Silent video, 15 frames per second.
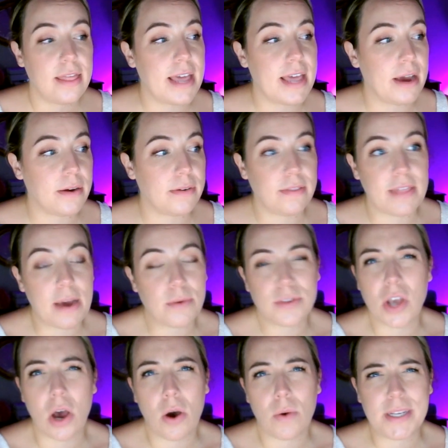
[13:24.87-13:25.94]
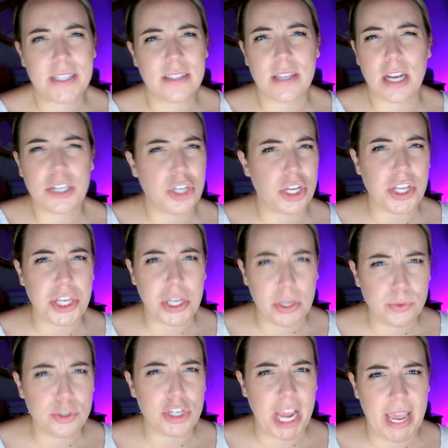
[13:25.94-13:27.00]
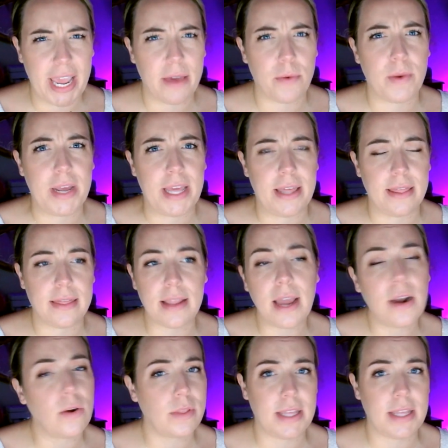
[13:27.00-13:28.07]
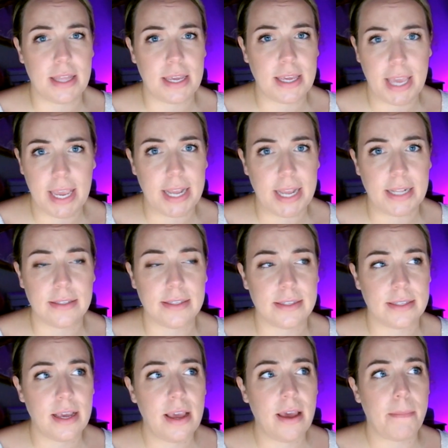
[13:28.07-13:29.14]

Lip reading: That was always such a huge hit with not only the kids,